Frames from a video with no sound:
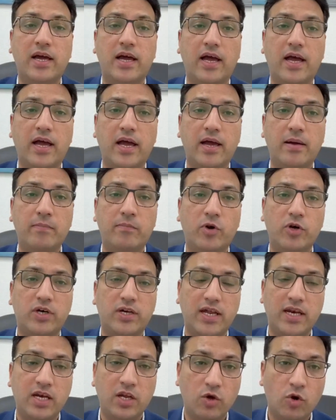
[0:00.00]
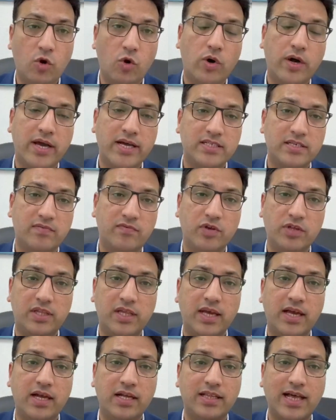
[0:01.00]
But in your case, if you're
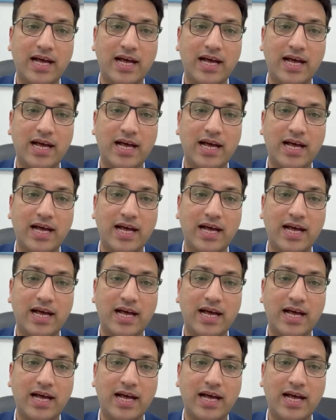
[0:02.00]
thinking